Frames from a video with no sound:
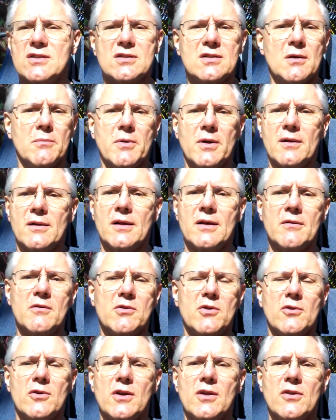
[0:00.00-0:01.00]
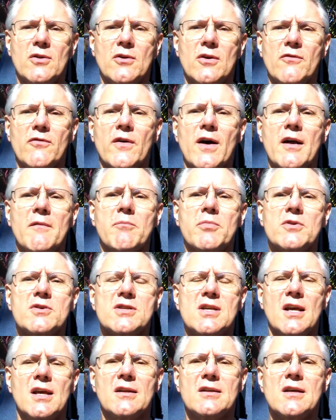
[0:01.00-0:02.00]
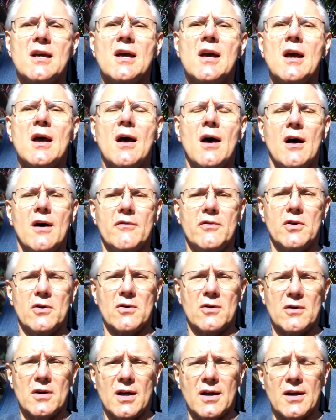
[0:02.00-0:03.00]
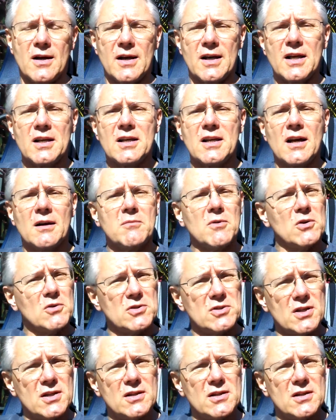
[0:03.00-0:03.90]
Typically 30-35% of your income goes